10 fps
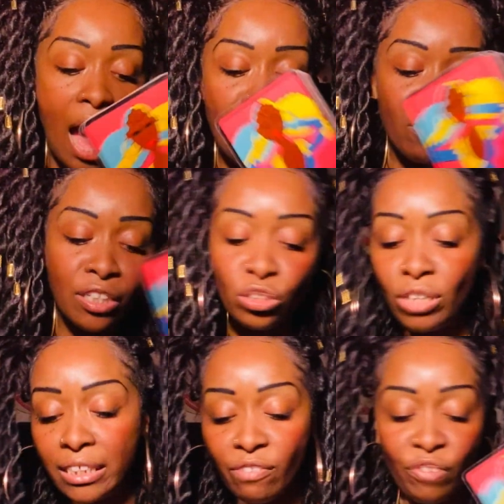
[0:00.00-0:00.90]
I feel like you're
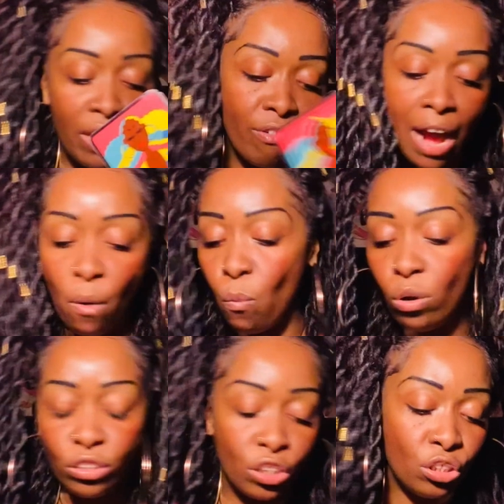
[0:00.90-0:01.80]
trying to figure out what to